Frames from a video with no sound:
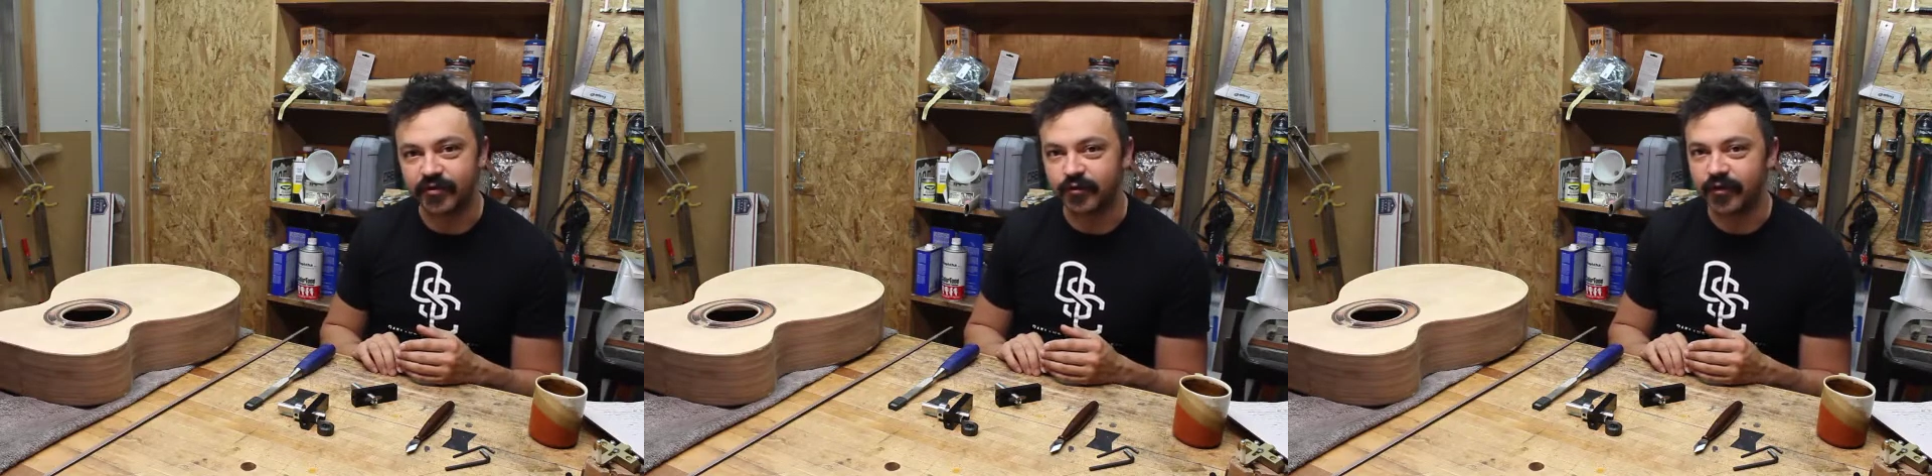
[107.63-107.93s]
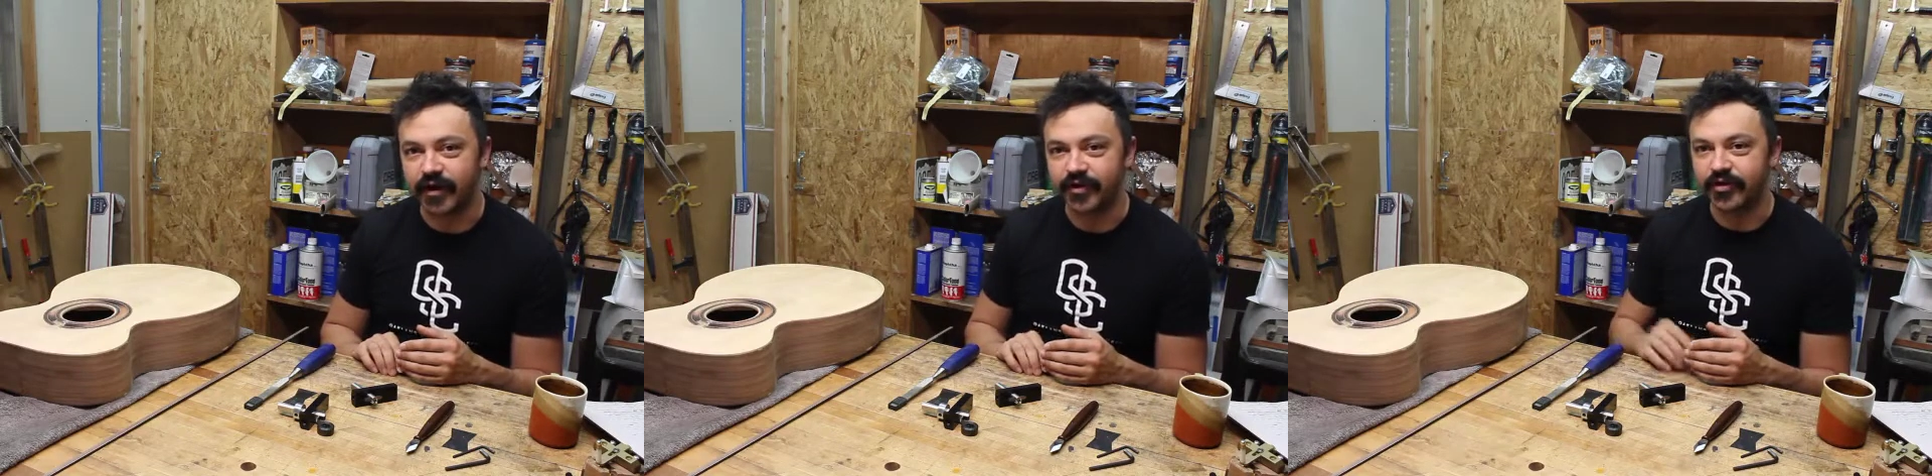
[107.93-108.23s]

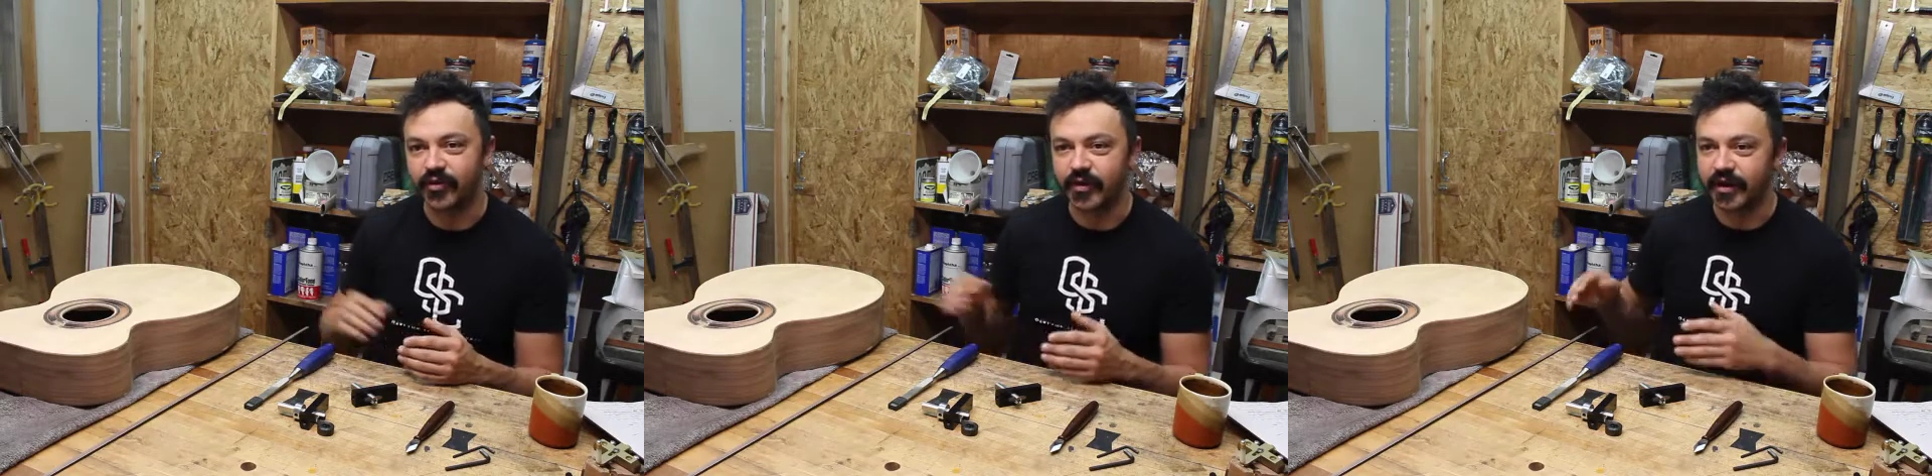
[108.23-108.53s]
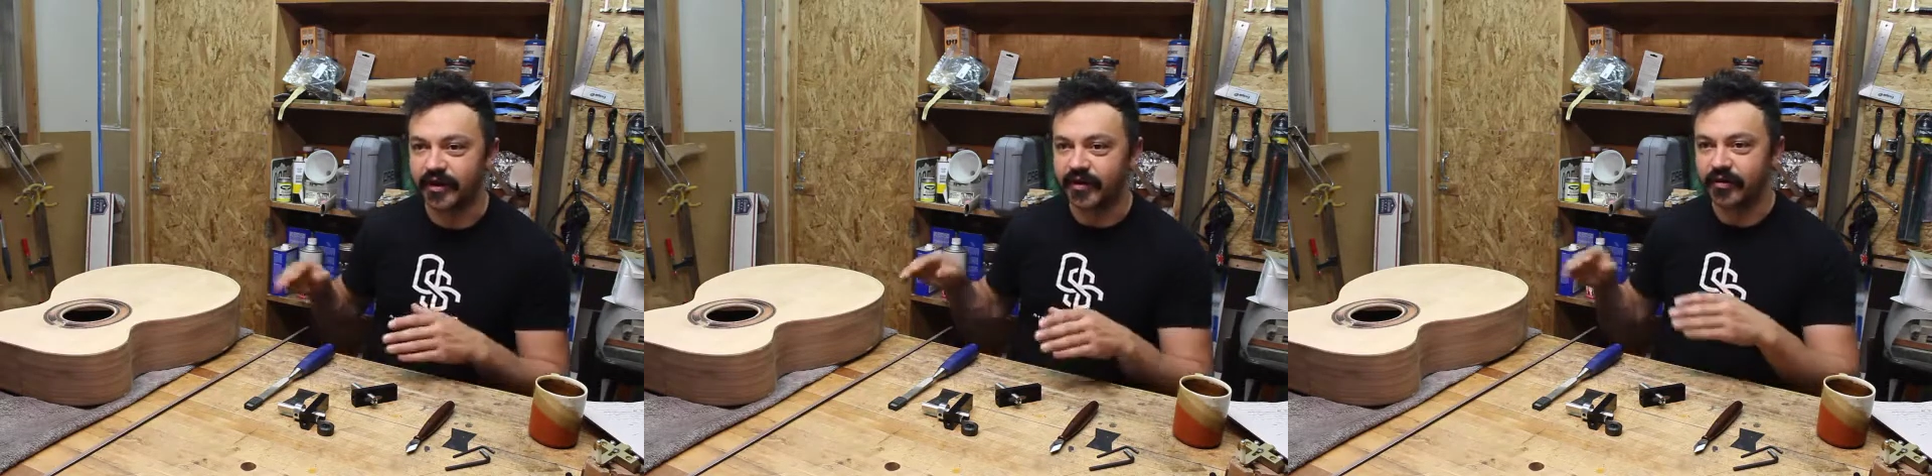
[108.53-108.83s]
file
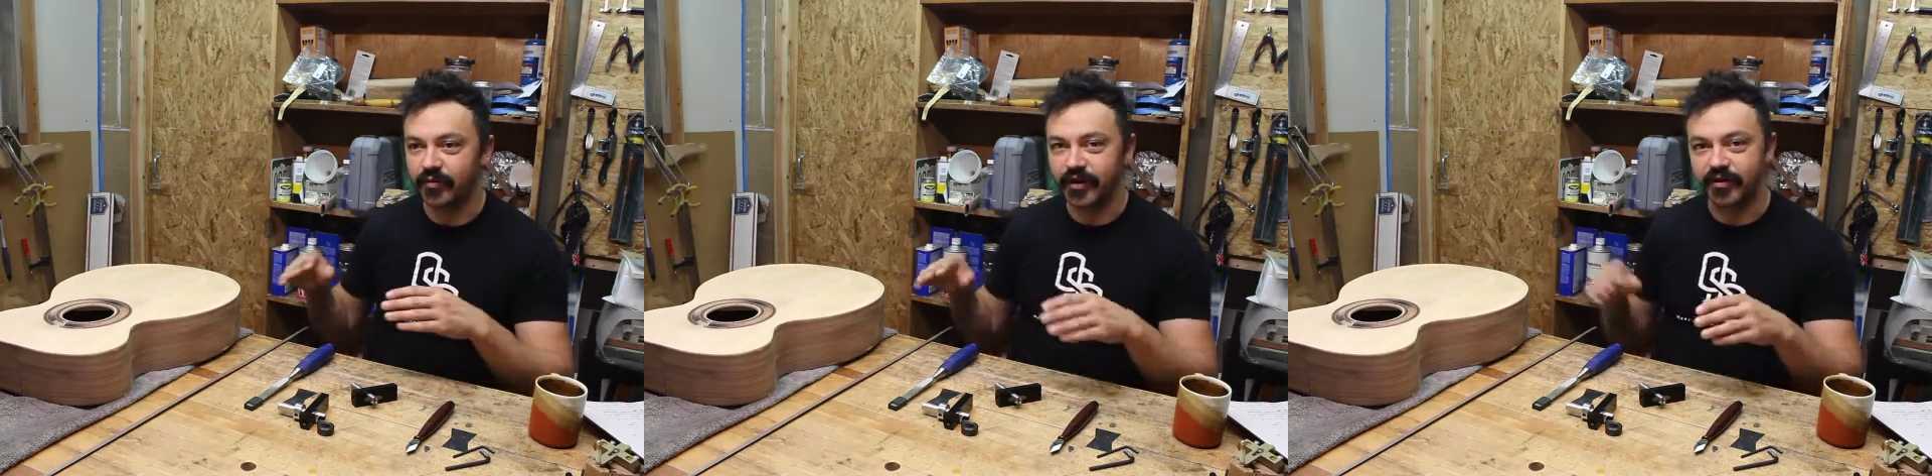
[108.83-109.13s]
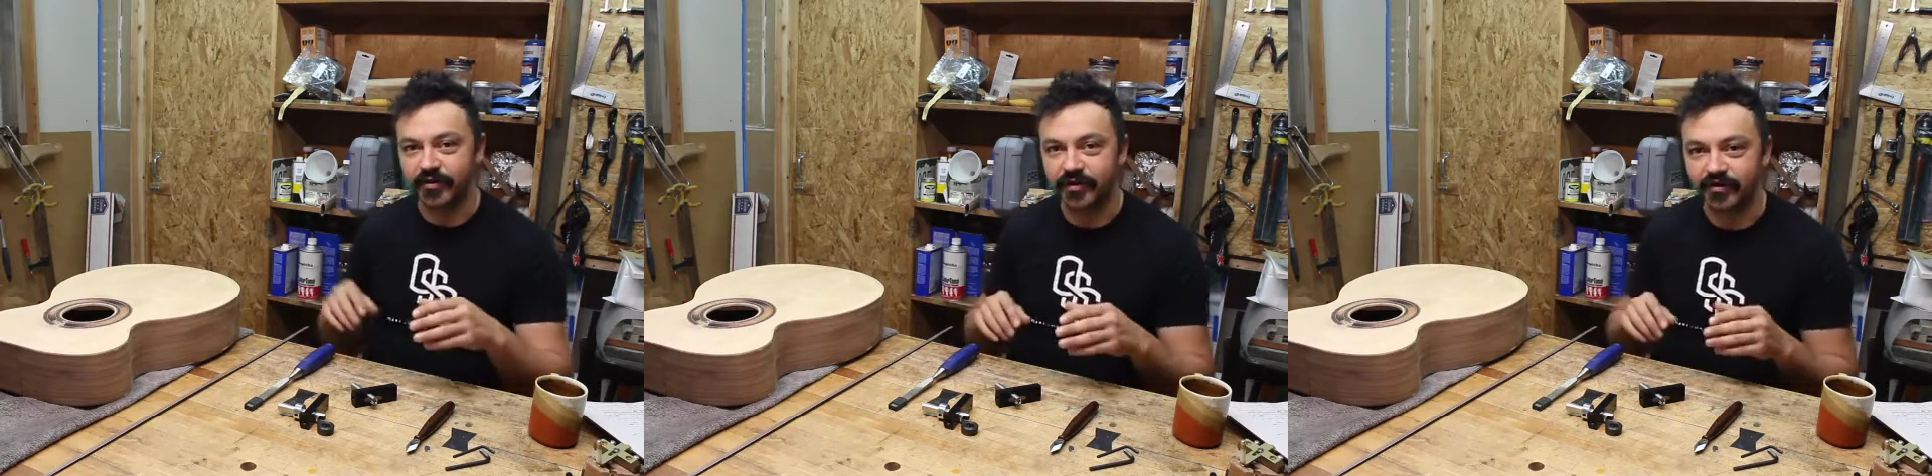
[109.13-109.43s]
away
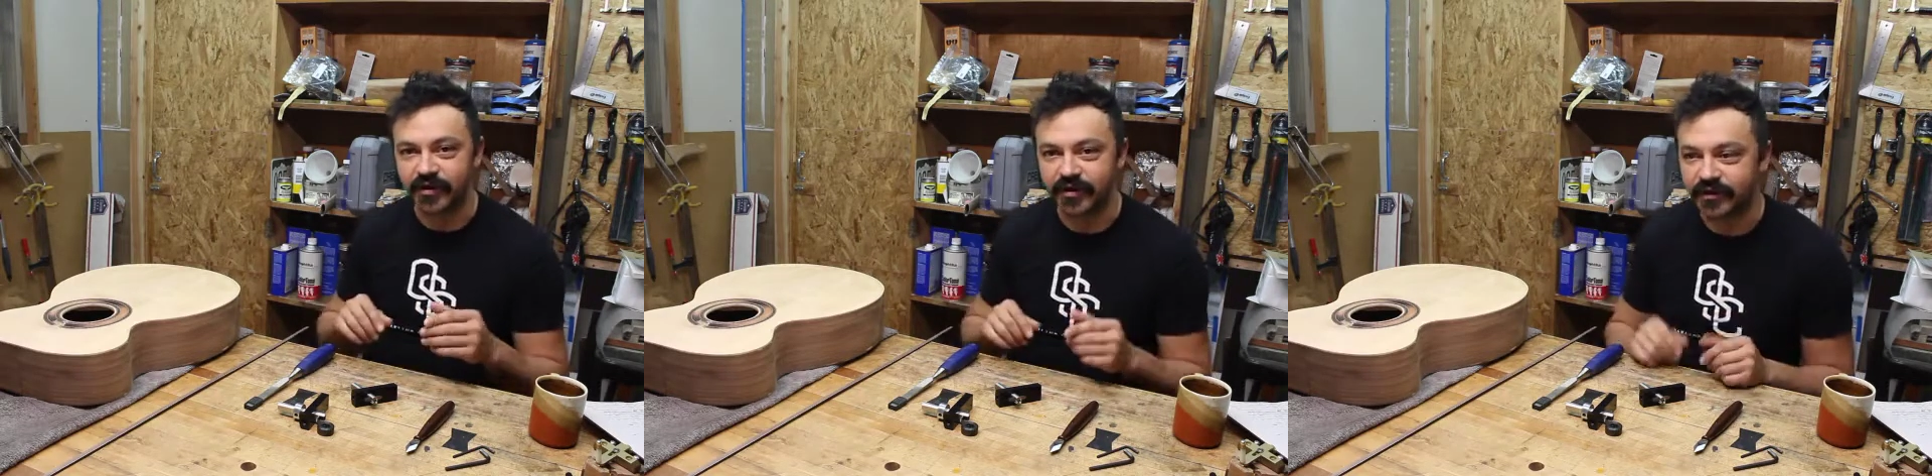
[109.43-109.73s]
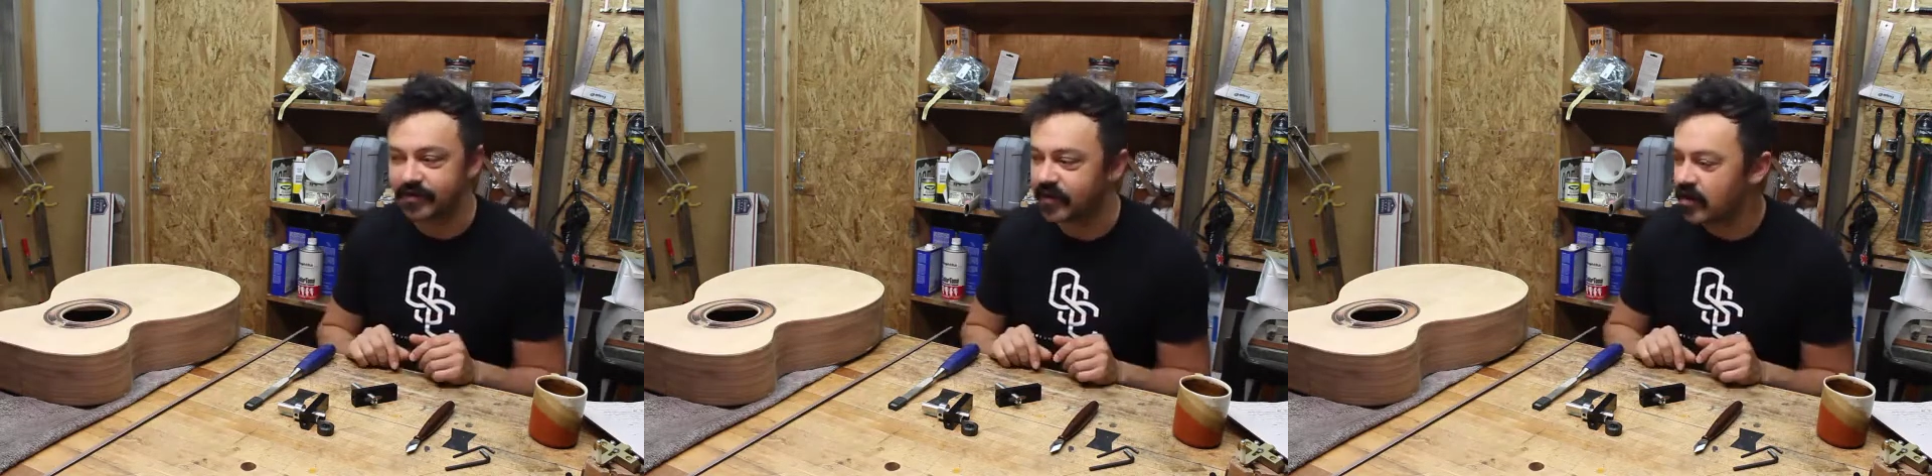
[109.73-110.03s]
irregularities.